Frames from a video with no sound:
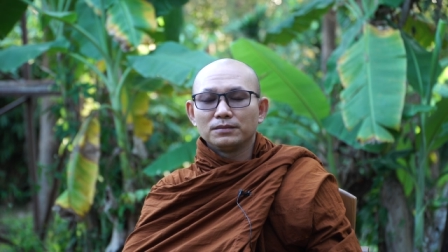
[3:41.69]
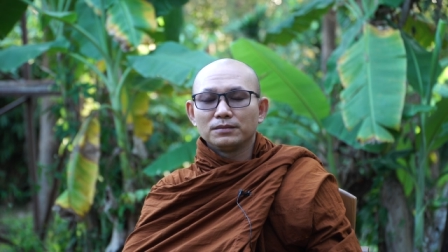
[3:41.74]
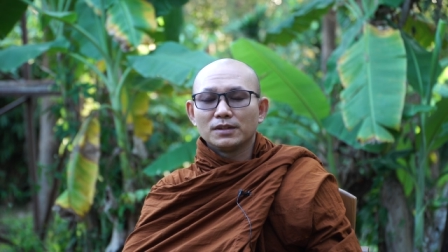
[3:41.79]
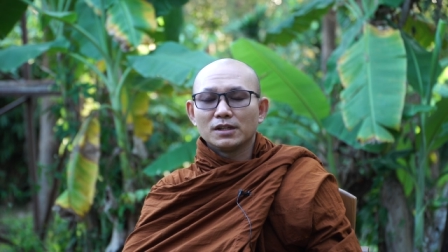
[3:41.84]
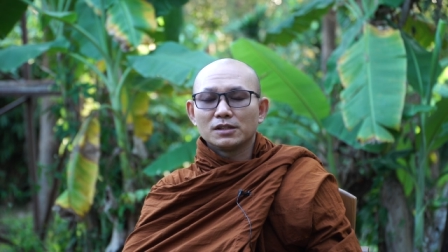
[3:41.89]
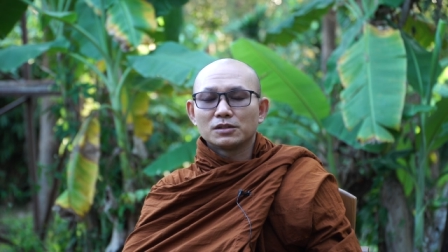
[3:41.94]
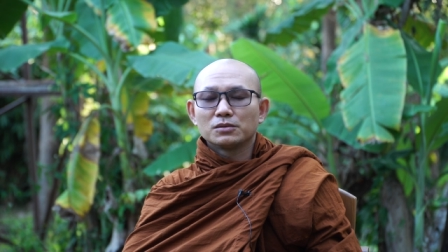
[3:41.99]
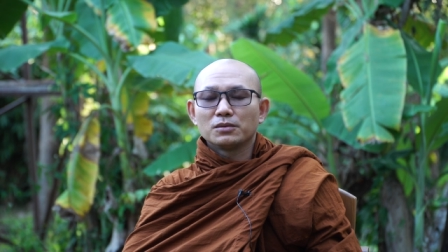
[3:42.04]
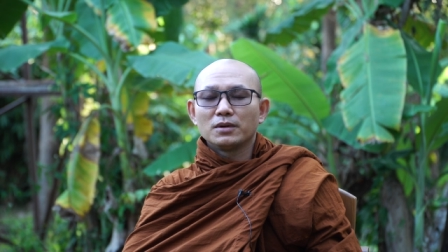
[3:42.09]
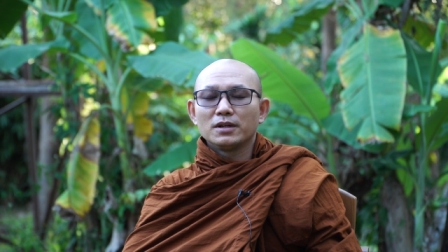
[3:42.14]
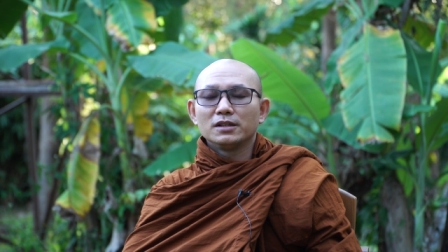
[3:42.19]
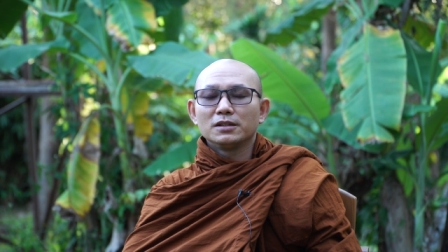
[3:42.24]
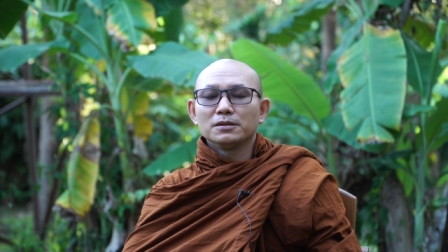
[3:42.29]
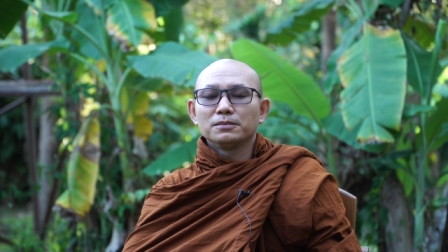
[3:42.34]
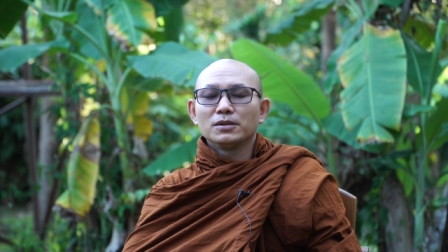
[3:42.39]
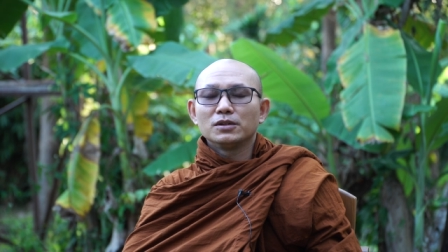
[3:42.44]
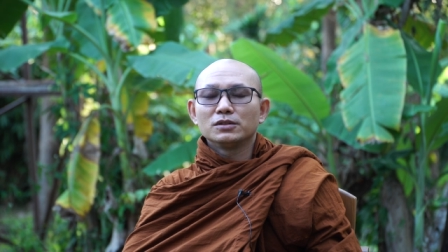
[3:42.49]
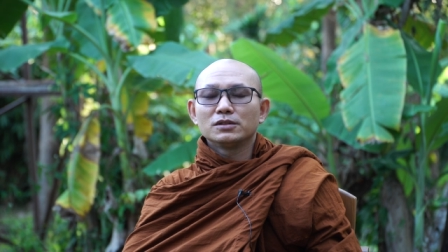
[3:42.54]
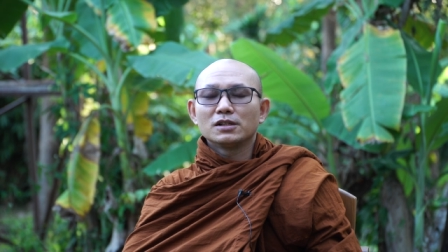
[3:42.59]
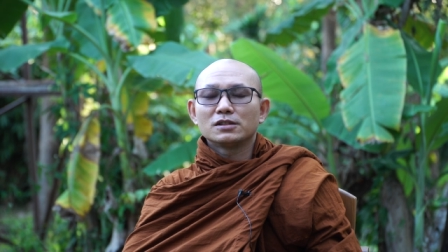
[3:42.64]
That's why the
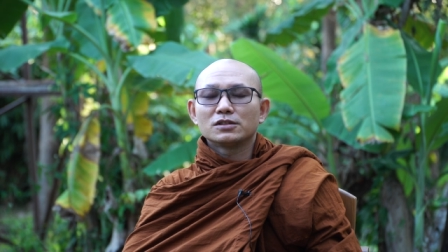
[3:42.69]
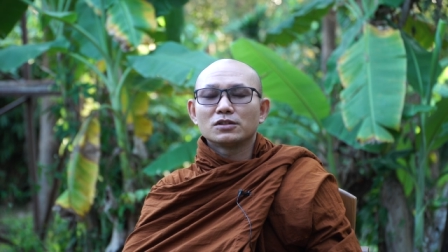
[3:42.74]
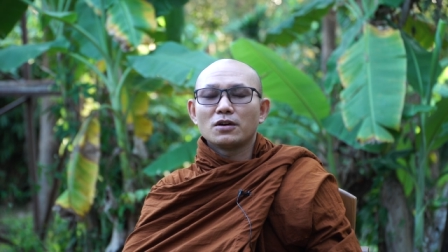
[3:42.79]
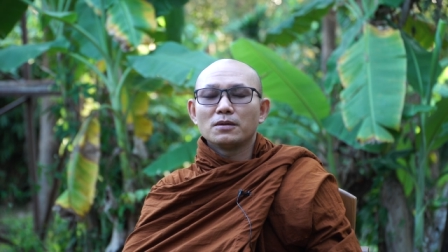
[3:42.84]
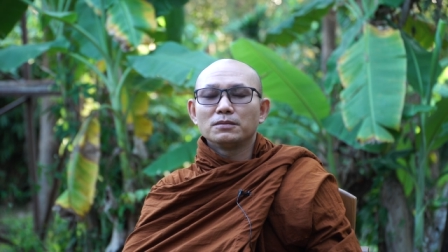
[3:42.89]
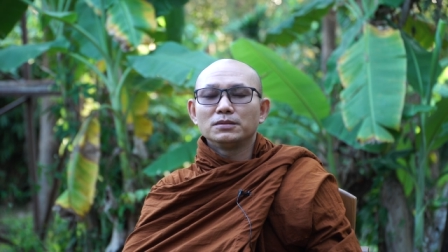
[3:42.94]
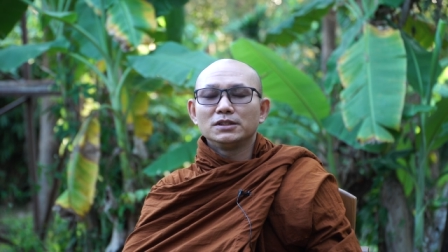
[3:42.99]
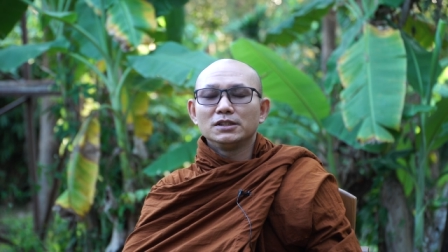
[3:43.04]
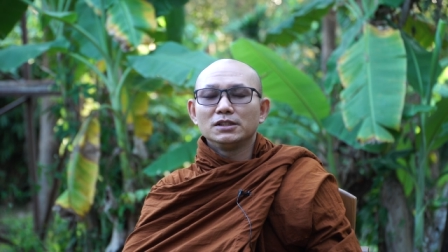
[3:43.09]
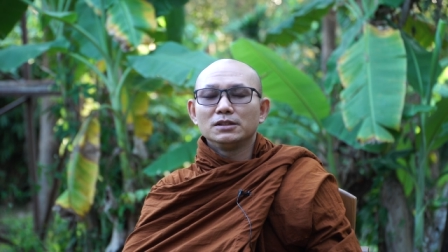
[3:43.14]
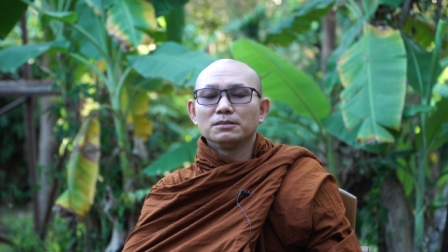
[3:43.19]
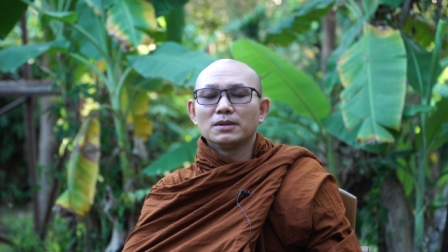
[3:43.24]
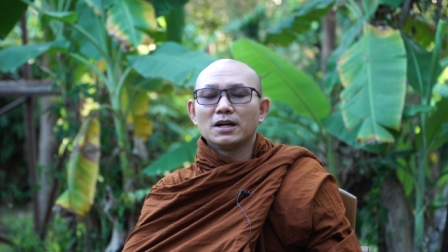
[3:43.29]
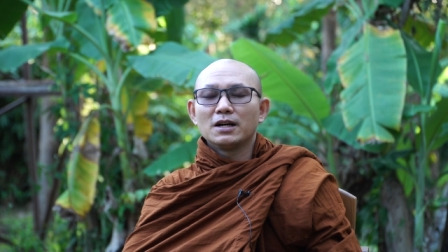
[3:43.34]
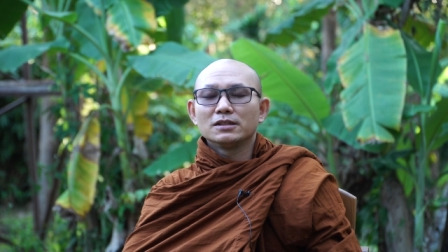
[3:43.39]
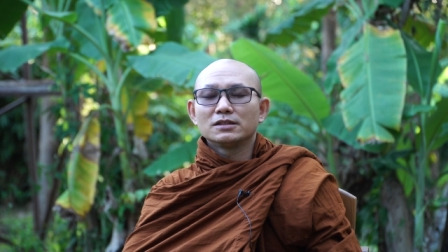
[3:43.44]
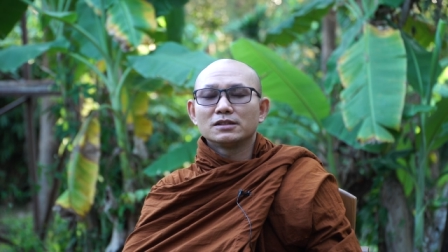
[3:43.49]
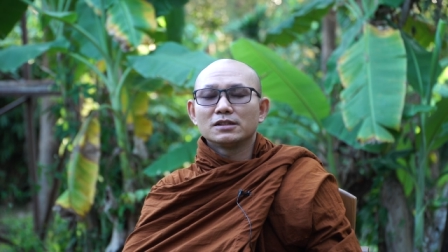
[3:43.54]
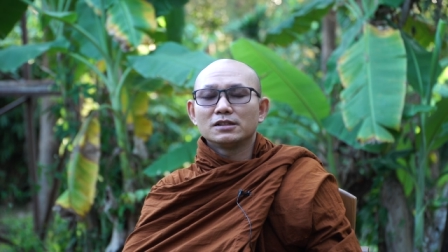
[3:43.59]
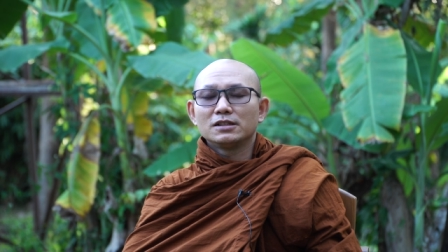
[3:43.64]
Buddha taught the
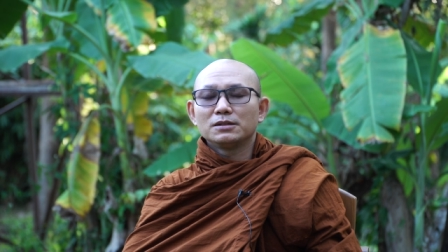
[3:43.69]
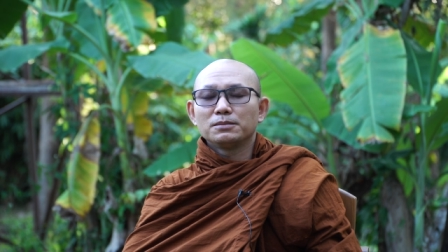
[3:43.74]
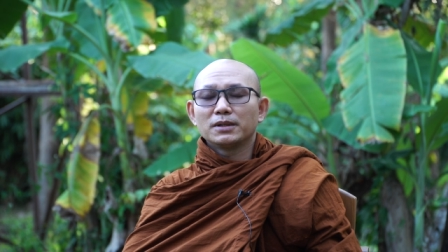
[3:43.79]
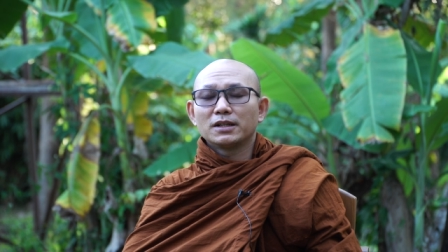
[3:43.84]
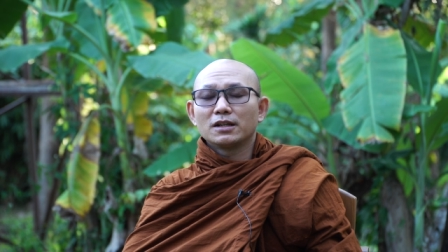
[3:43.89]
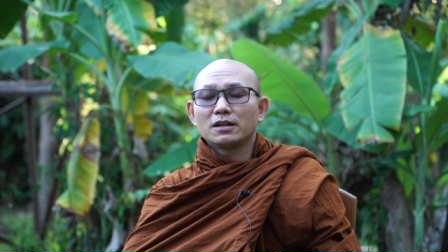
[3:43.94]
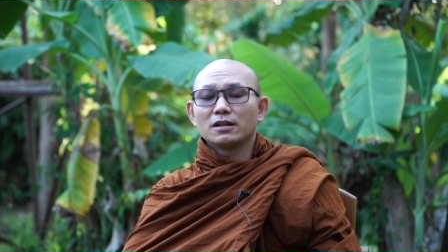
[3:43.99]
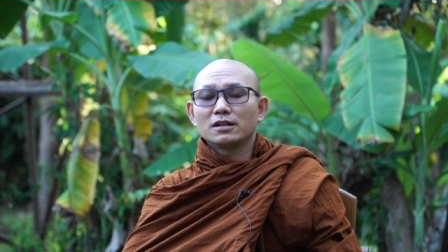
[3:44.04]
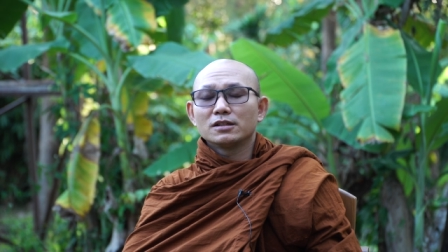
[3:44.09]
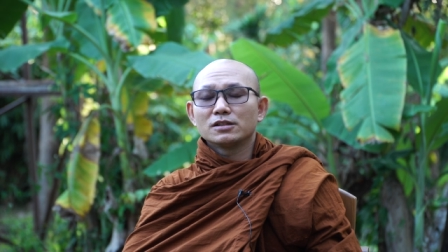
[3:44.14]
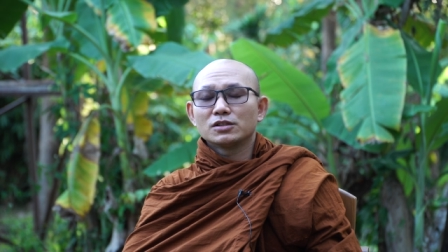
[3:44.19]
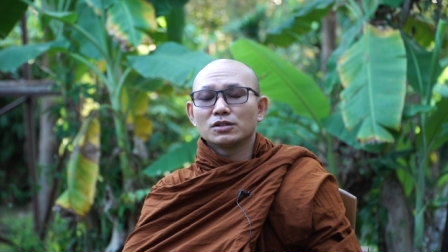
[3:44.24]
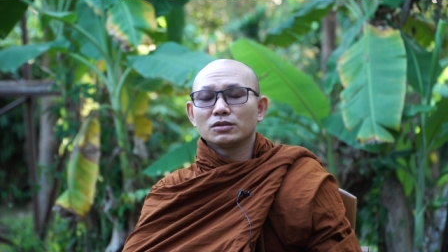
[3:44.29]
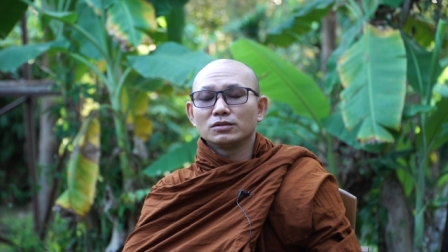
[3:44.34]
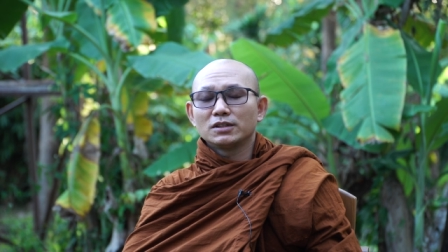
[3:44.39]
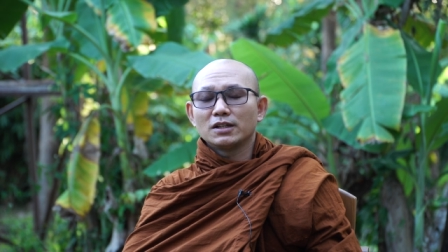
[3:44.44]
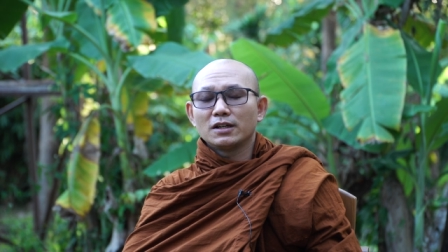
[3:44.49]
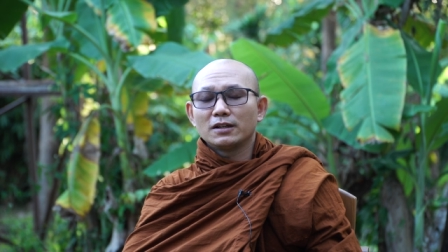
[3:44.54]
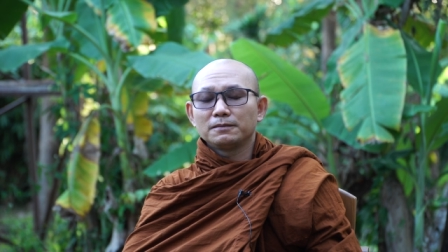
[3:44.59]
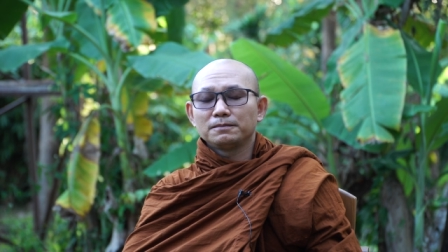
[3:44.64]
Mahasatipatthana
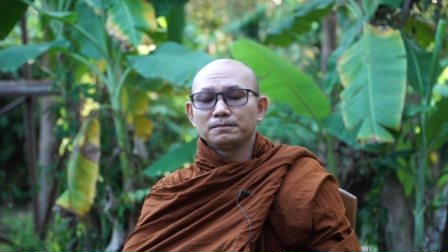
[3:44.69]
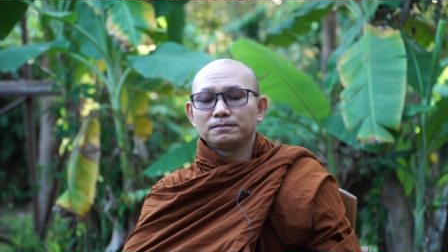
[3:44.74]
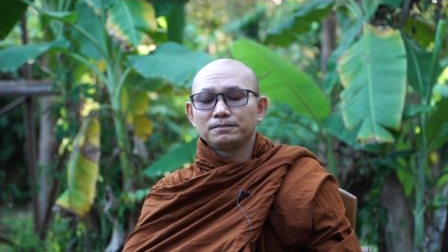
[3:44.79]
Sutta,